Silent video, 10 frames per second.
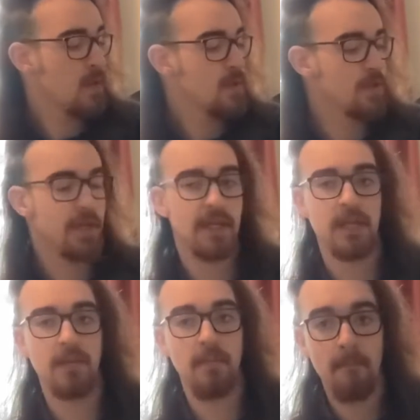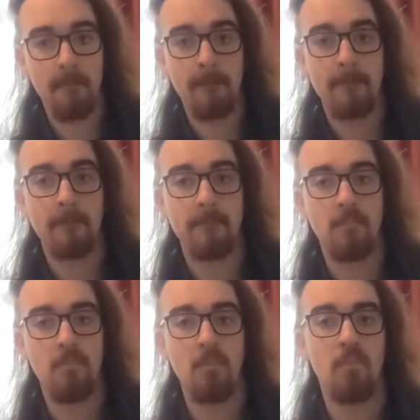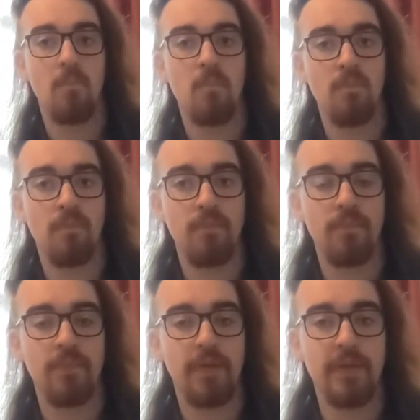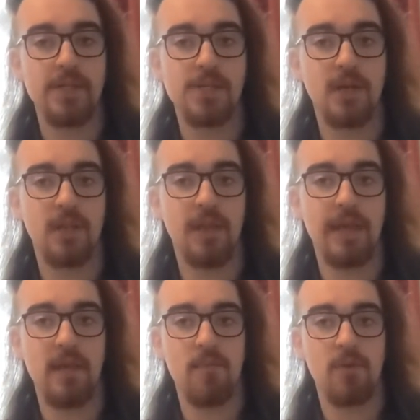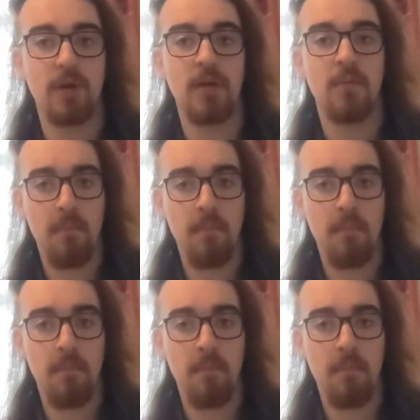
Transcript: So you hit it, and then chug the E in between.